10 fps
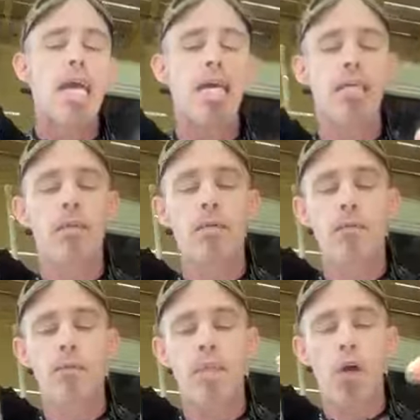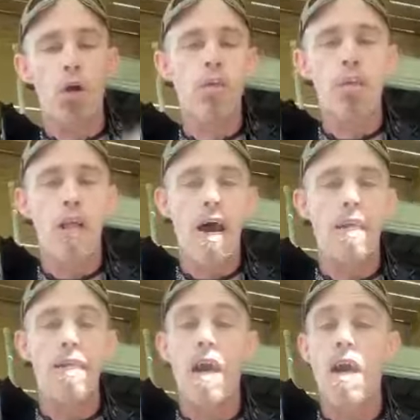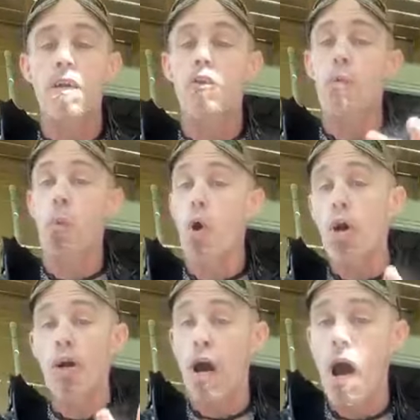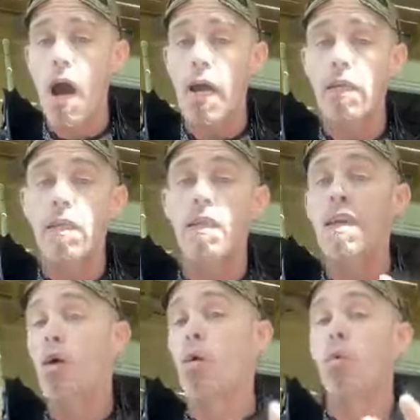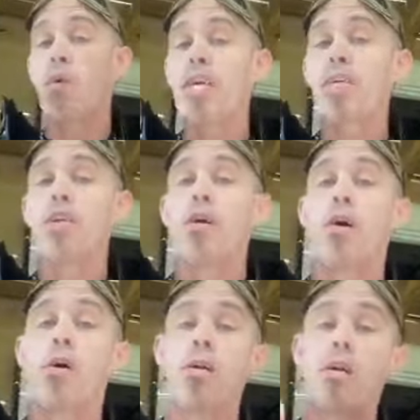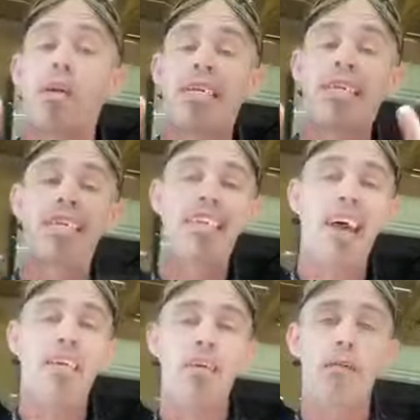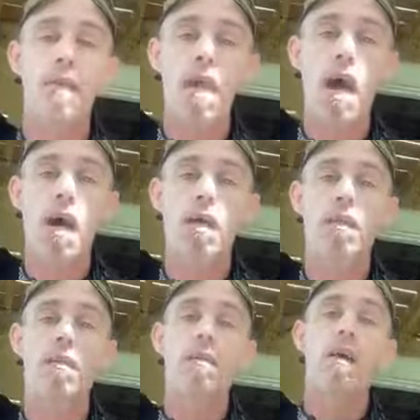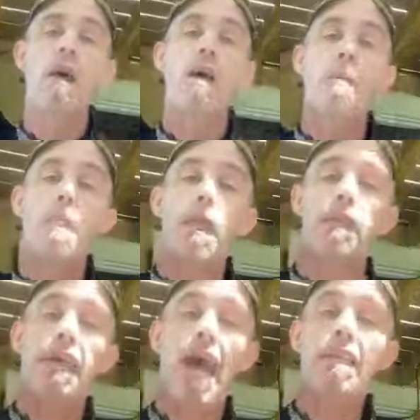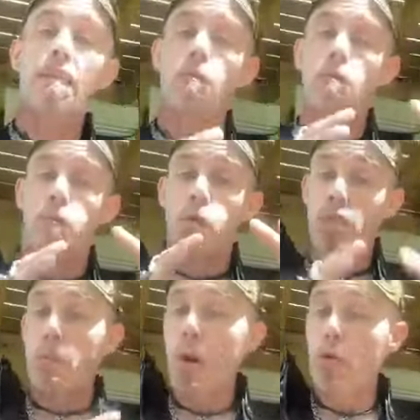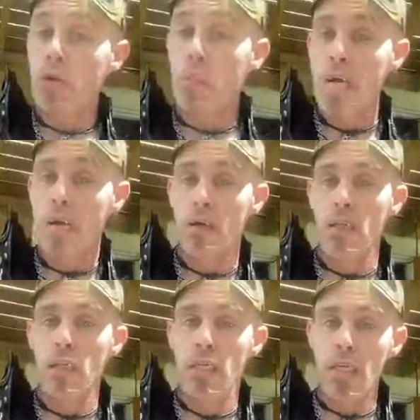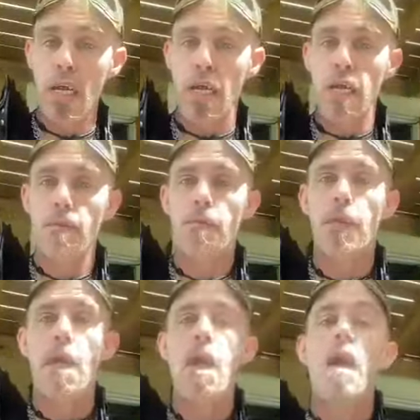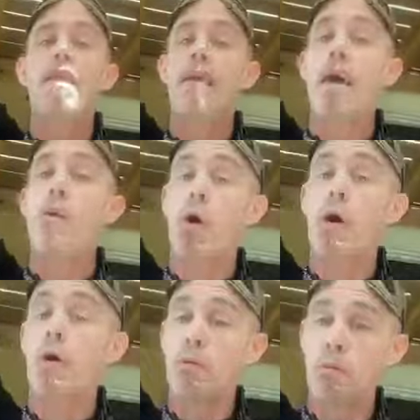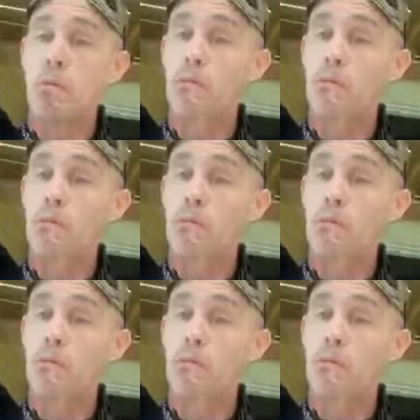is the Ursuline nuns were not the original sect of nuns that were supposed to be here in the city. They were